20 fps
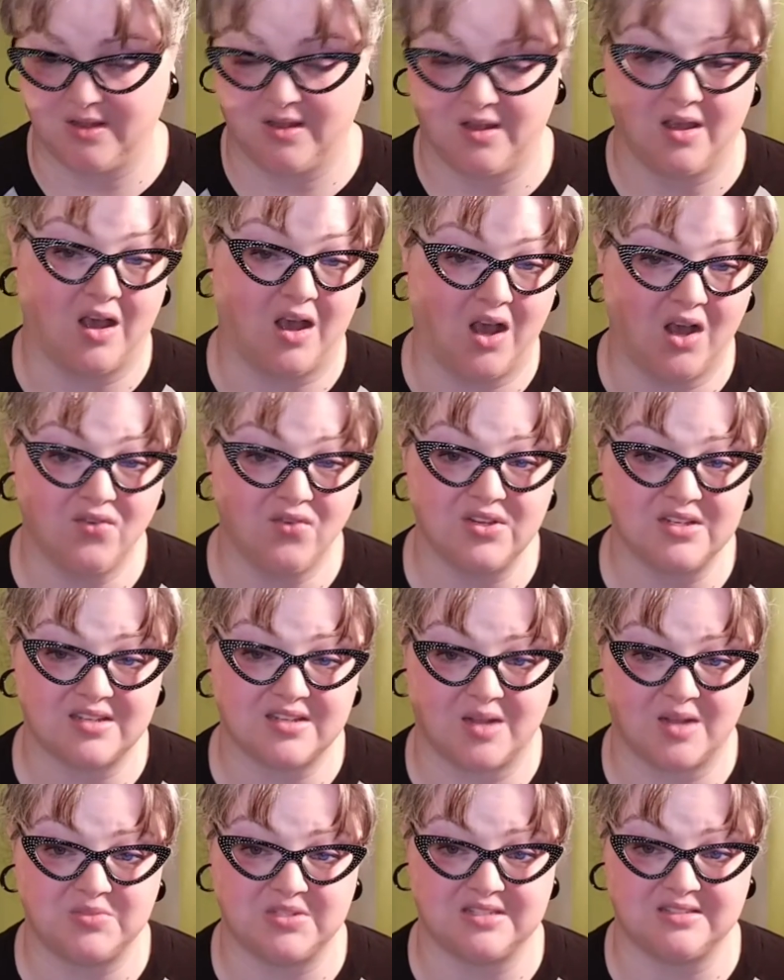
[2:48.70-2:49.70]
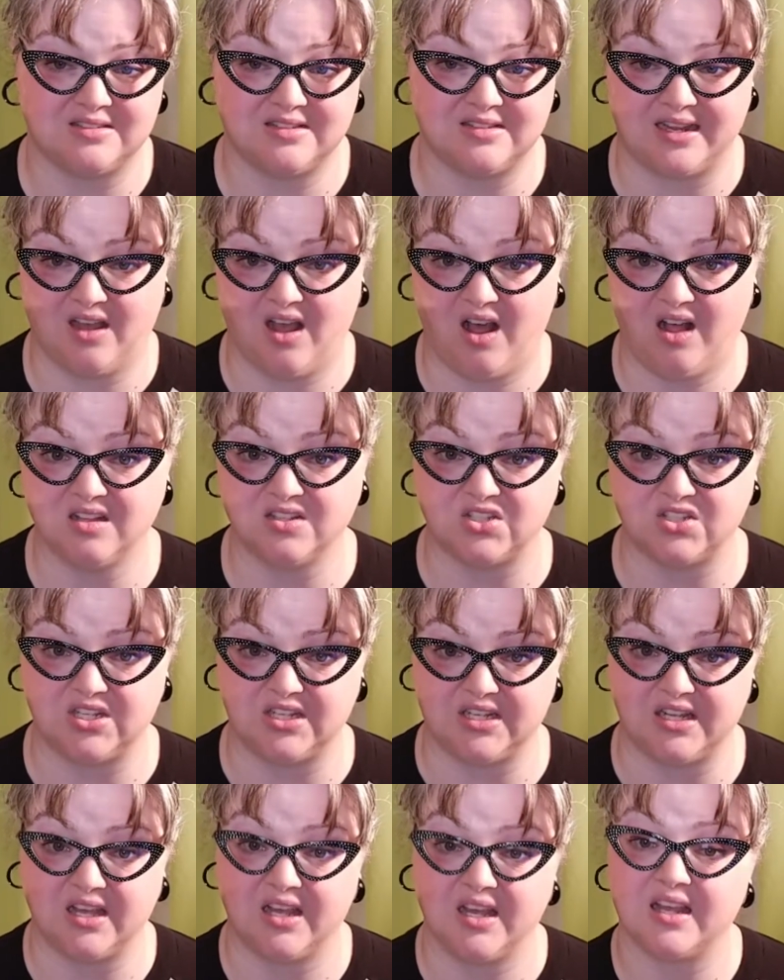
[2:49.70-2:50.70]
Oftentimes in
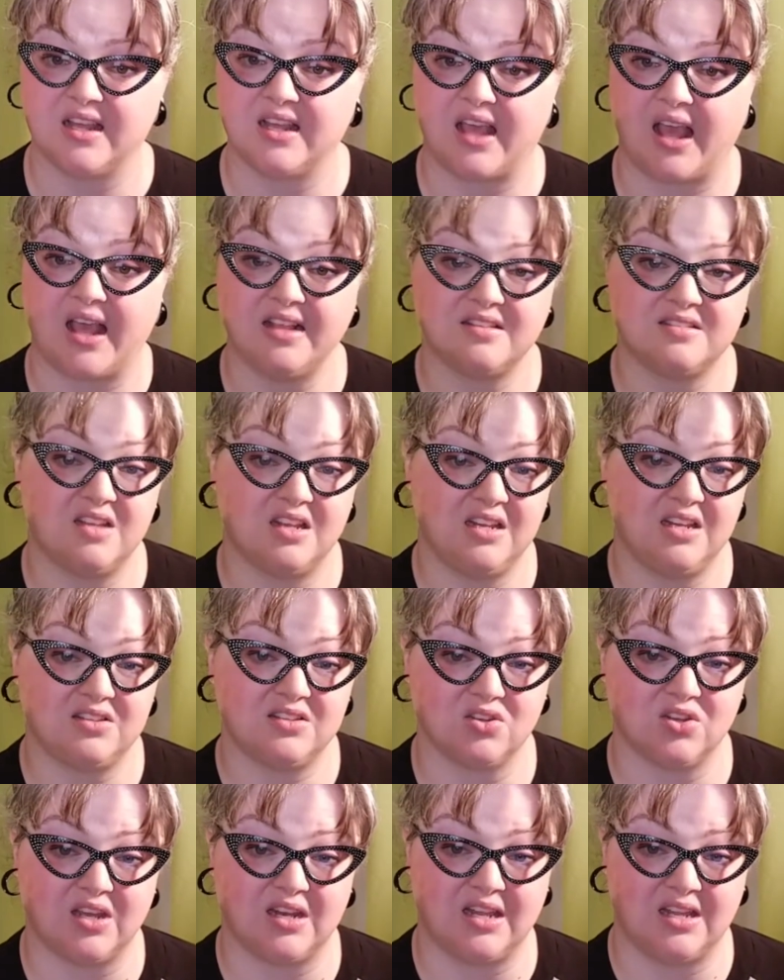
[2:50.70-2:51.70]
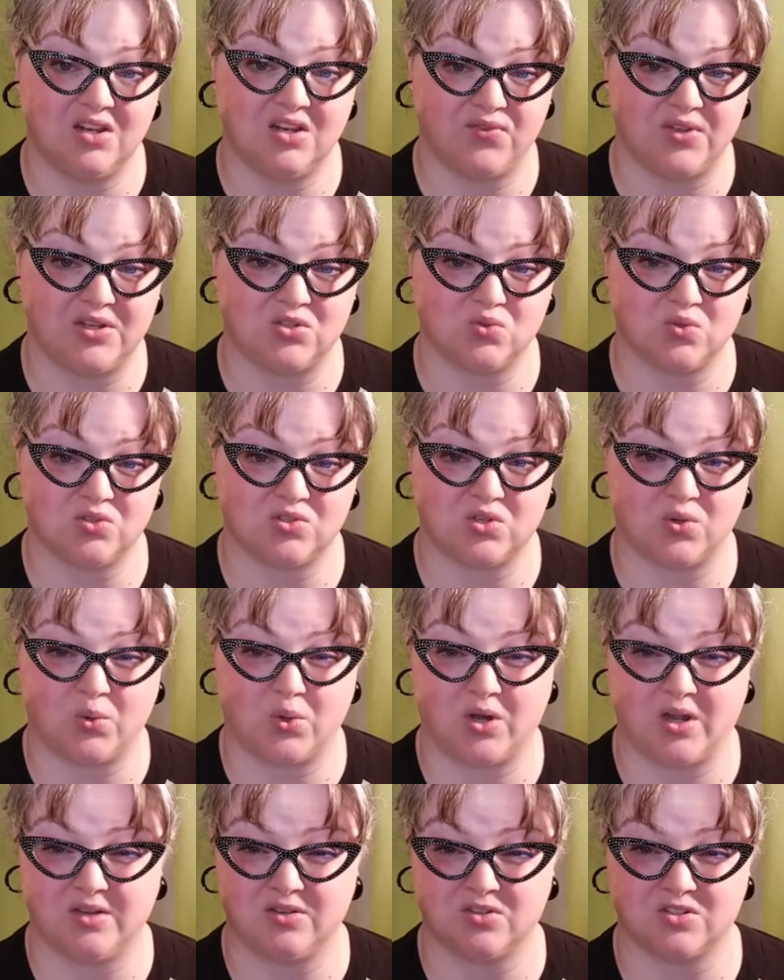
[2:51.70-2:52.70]
psychology, Case studies look at individuals who
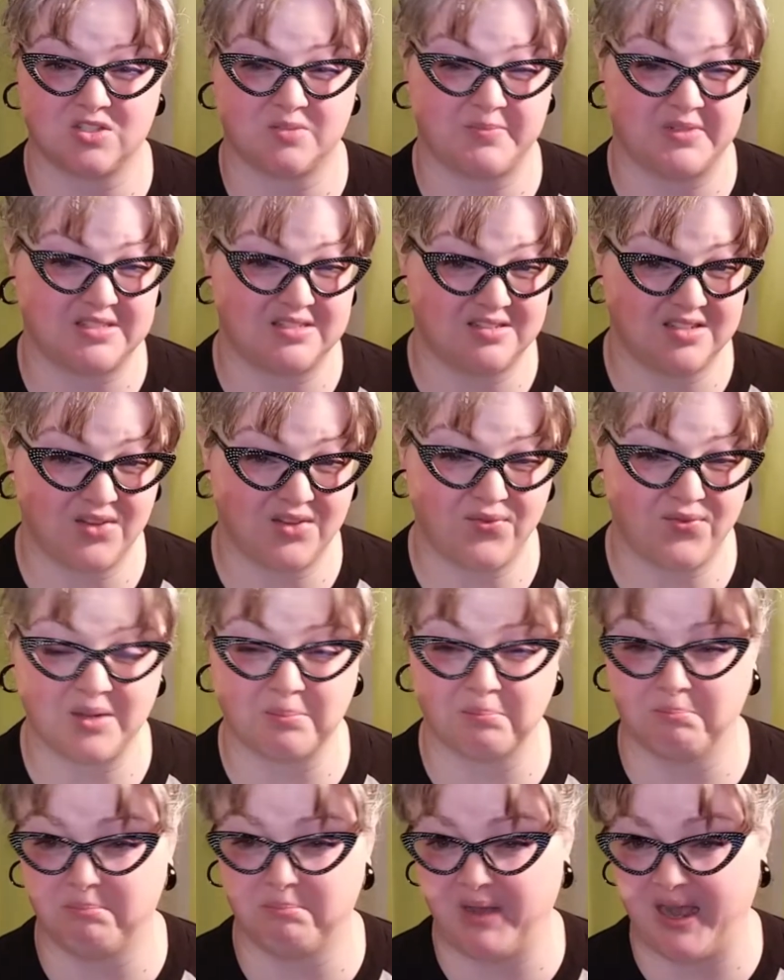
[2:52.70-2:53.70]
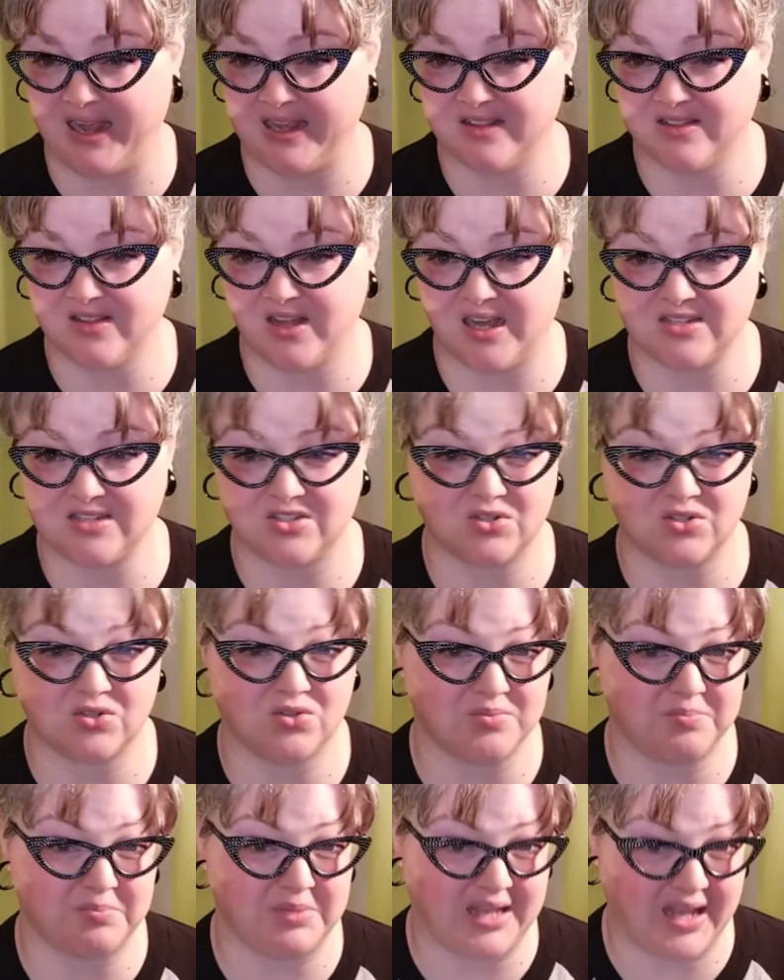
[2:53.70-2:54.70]
are under specific
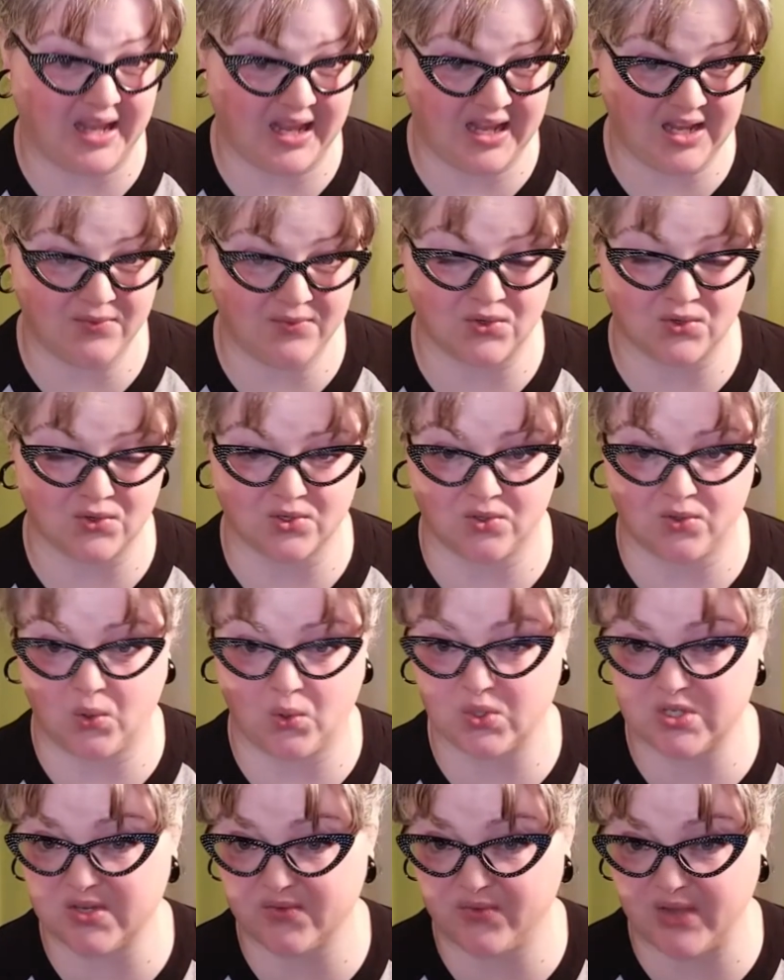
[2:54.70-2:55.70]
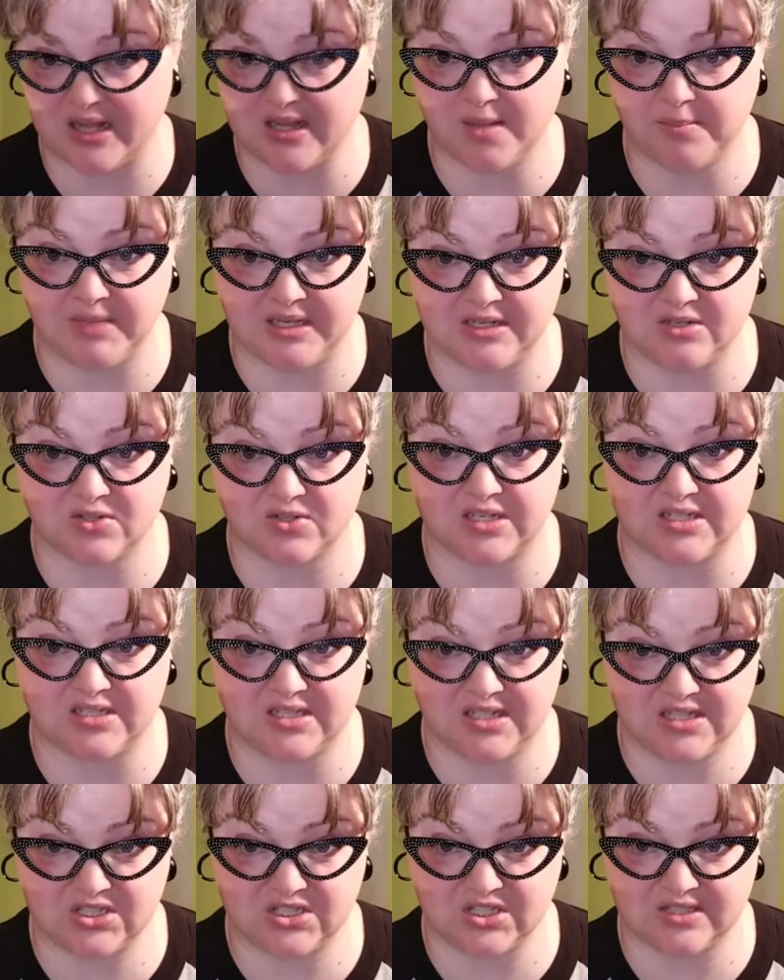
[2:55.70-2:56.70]
biological, behavioral, or developmental
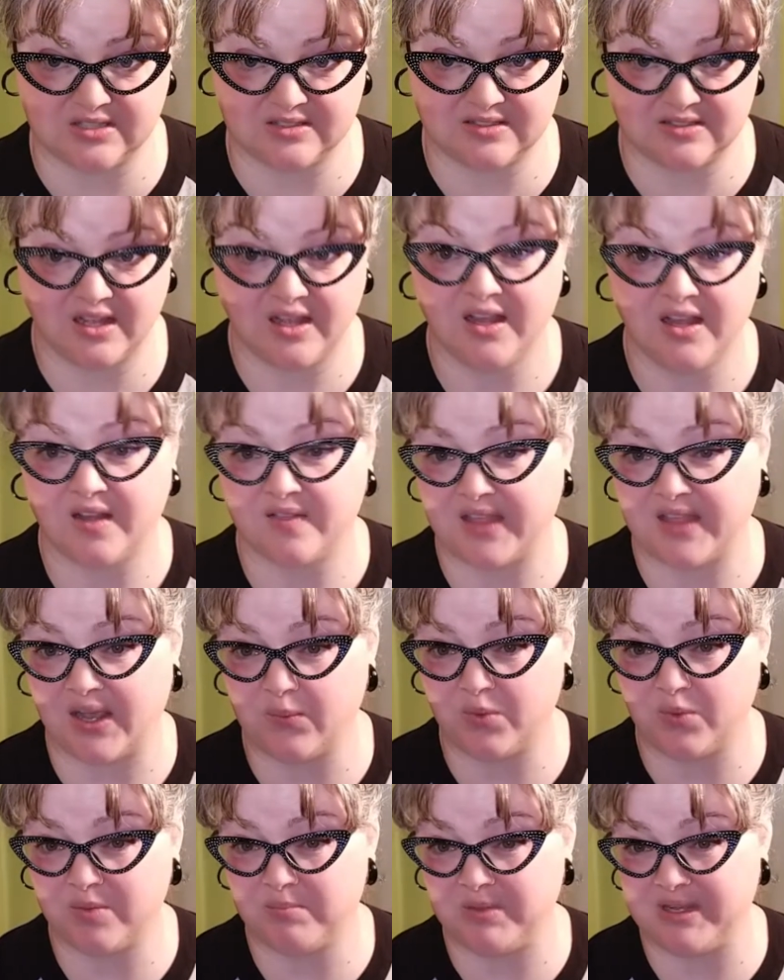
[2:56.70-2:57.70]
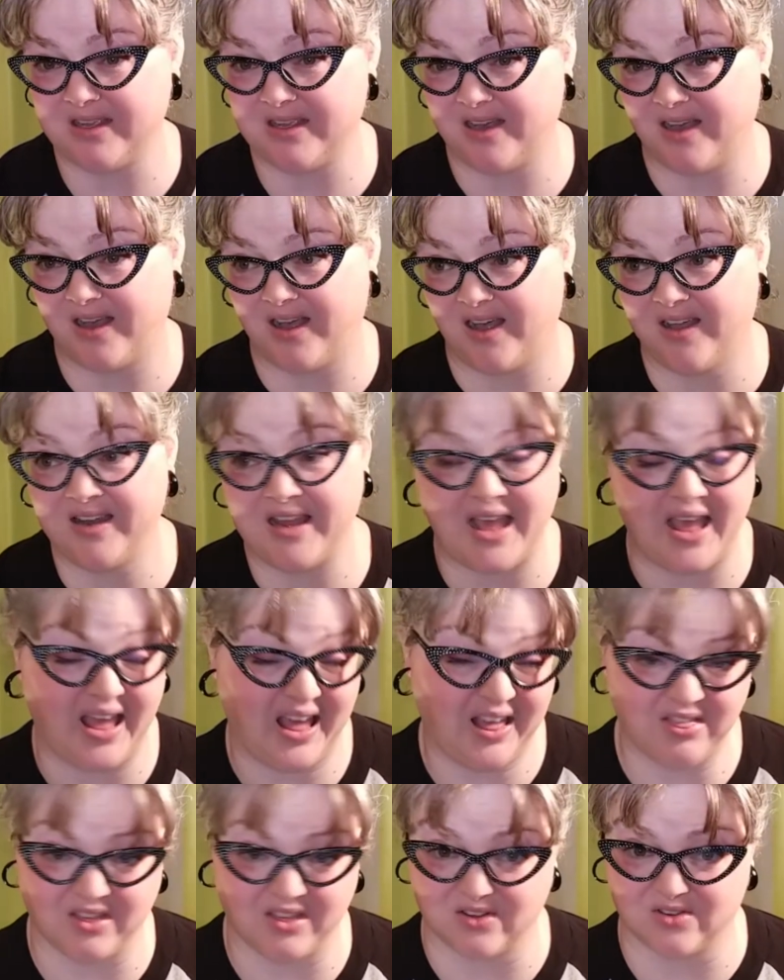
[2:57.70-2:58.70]
conditions that would be
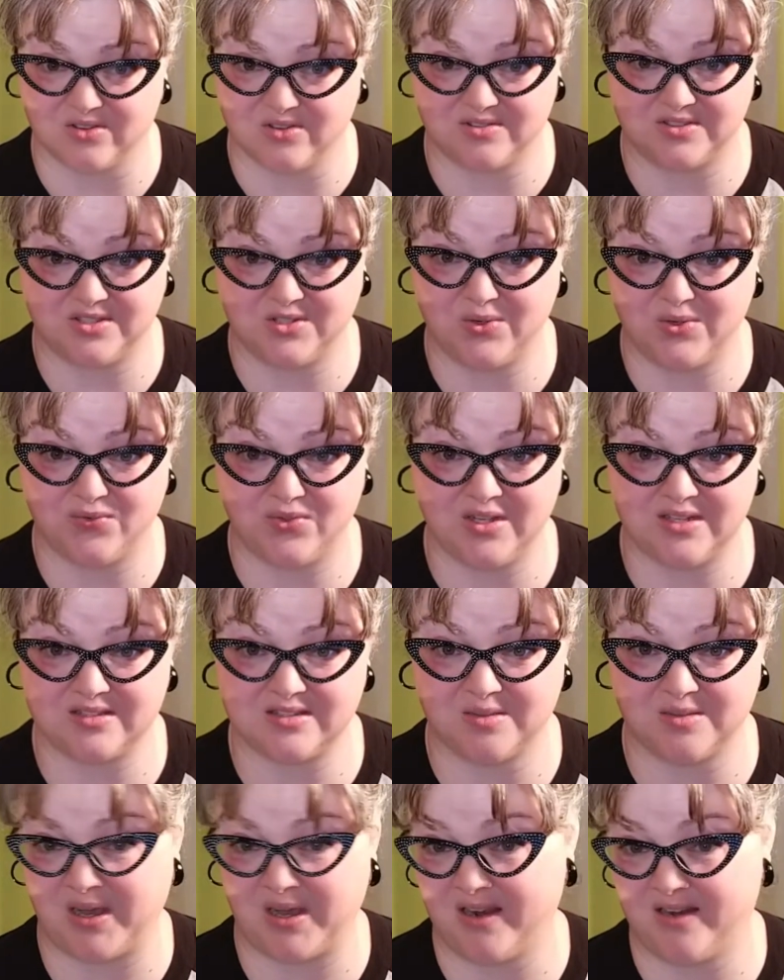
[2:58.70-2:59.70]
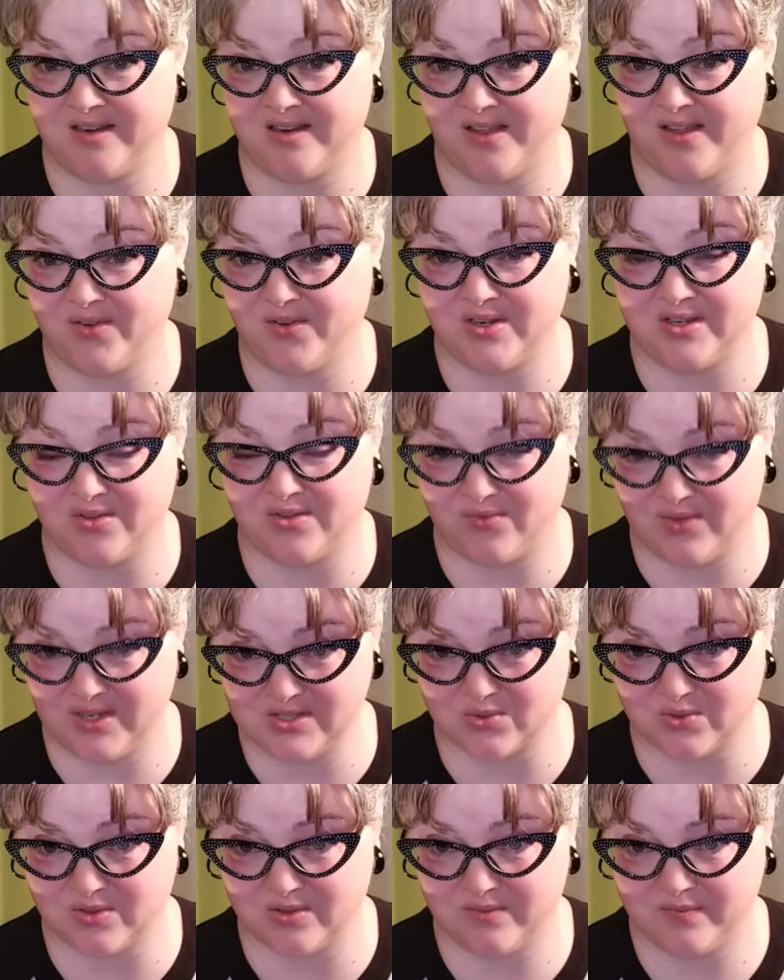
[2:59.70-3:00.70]
unethical to inflict upon another
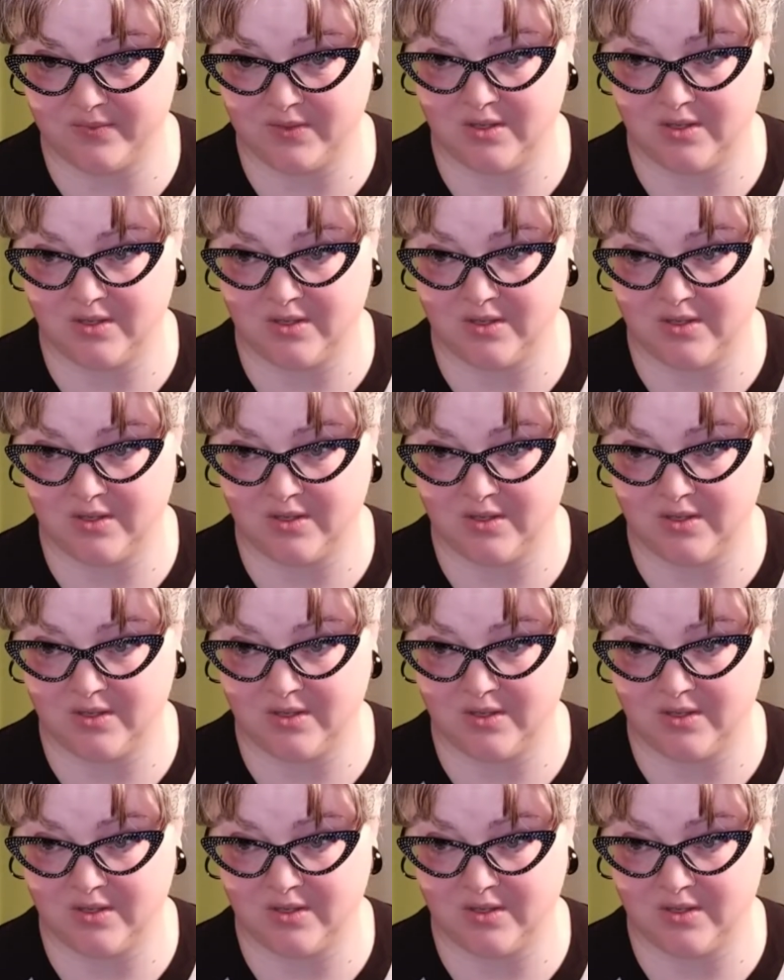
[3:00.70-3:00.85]
individual.